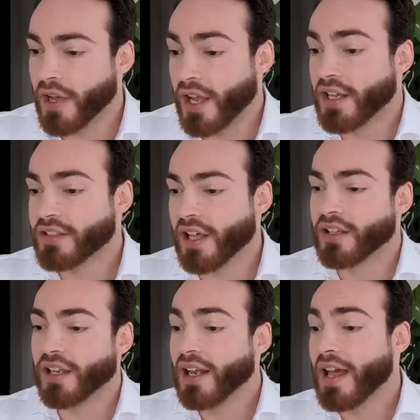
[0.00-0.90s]
Okay, that's
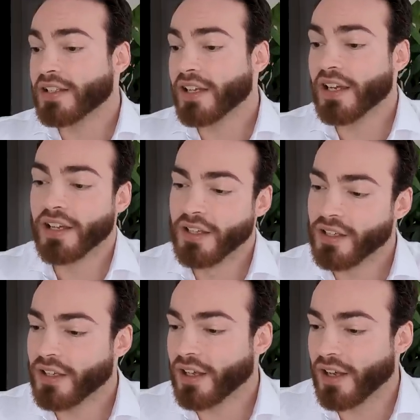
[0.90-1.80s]
like the classic,
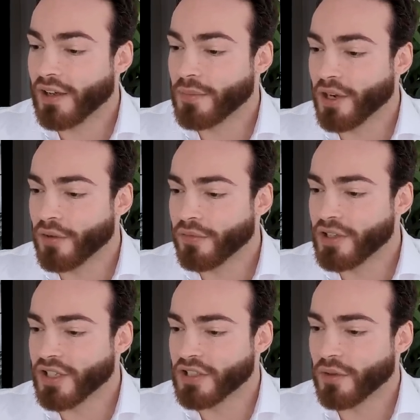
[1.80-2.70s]
you know,
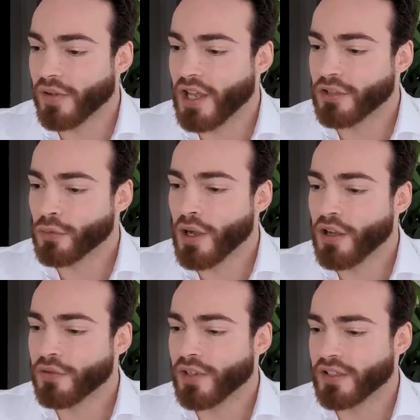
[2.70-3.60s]
3 sets of 8 to 12.